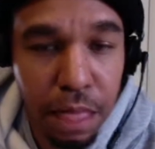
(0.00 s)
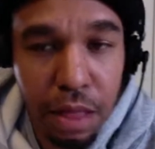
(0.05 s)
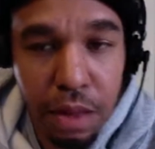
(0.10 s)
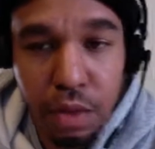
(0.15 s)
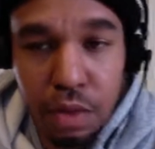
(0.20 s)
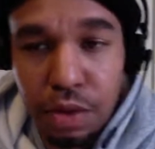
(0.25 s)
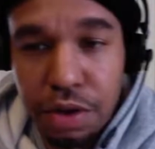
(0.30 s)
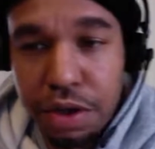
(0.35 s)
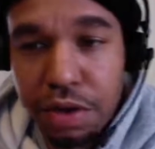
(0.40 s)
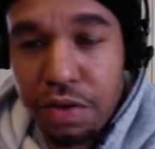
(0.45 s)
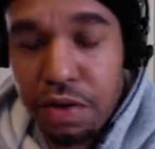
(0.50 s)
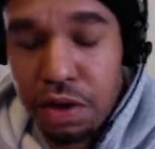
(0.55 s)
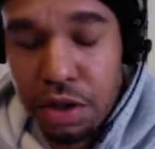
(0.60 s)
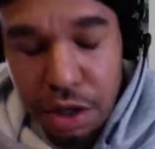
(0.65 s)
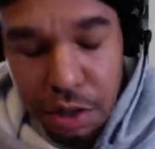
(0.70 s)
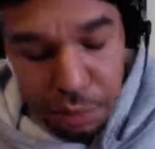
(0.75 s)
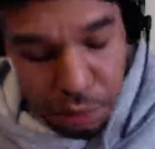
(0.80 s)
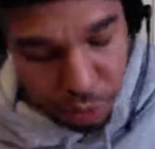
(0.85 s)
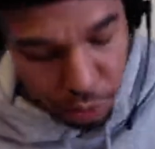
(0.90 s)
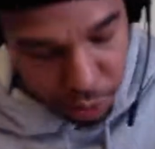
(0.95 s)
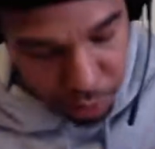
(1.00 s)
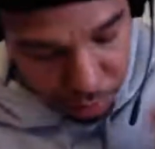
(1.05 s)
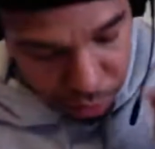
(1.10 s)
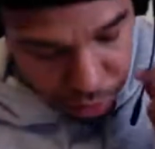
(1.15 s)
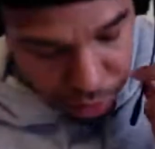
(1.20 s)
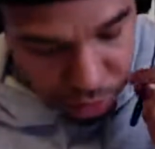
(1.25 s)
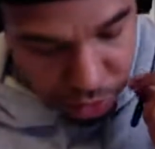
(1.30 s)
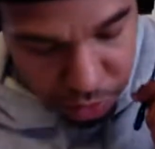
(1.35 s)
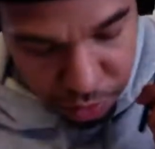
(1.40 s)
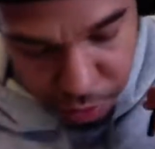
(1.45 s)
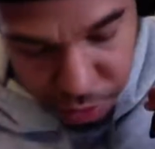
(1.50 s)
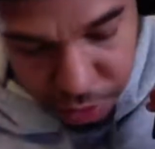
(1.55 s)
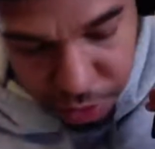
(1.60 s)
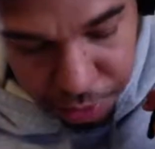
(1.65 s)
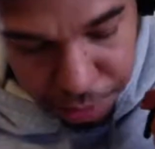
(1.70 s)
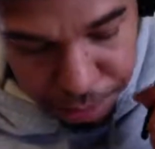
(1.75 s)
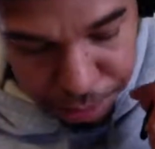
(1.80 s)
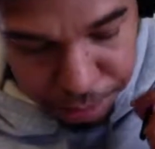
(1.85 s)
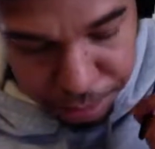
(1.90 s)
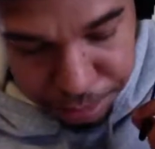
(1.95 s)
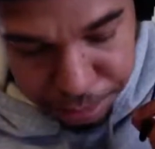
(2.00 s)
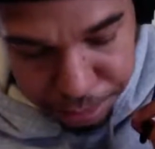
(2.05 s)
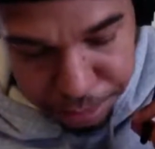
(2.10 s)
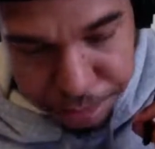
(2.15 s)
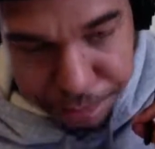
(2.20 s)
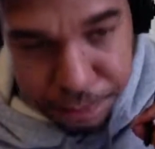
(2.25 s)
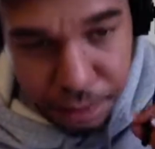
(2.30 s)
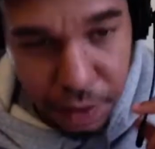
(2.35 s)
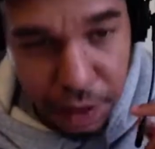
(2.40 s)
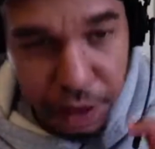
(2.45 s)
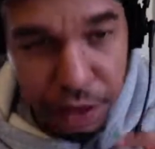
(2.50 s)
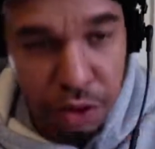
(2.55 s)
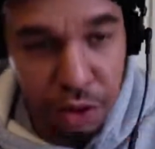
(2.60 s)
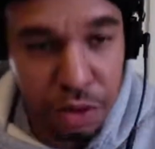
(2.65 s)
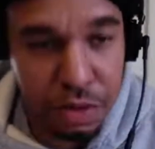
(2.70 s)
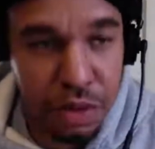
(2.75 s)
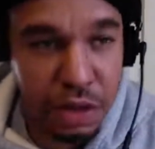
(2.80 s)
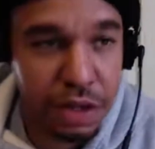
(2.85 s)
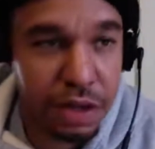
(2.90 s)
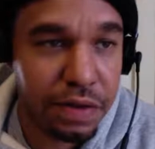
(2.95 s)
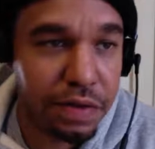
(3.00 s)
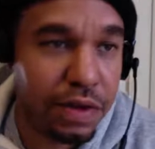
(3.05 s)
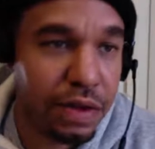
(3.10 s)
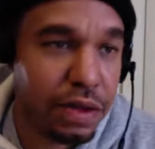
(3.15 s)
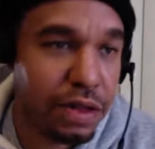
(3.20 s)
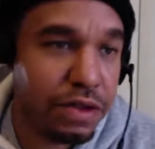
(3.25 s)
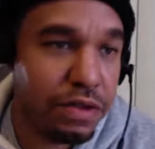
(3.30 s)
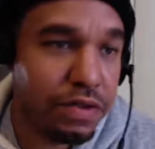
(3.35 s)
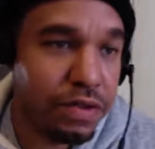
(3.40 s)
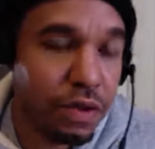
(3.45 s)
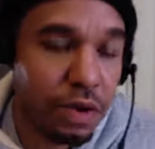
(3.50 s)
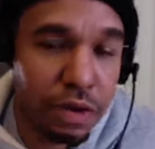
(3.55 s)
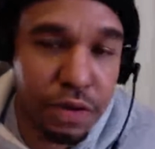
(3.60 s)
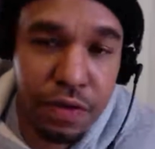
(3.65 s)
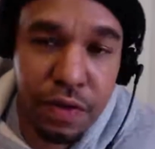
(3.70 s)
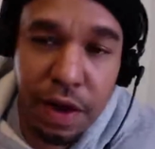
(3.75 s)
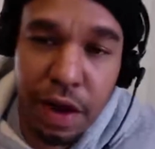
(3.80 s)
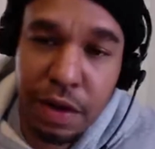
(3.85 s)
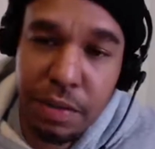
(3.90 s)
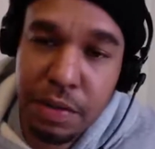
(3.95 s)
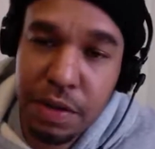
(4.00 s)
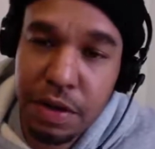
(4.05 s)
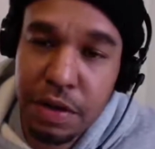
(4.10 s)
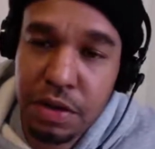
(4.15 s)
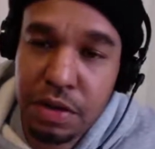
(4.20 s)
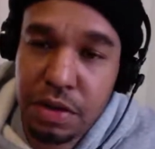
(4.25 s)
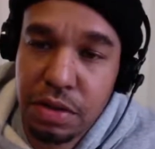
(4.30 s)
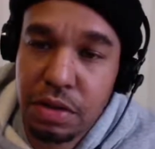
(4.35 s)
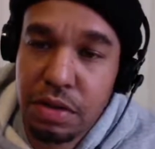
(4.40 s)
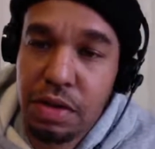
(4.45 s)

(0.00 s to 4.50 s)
We'll give it a couple more minutes, man. I normally give it at least 4 or 5 minutes.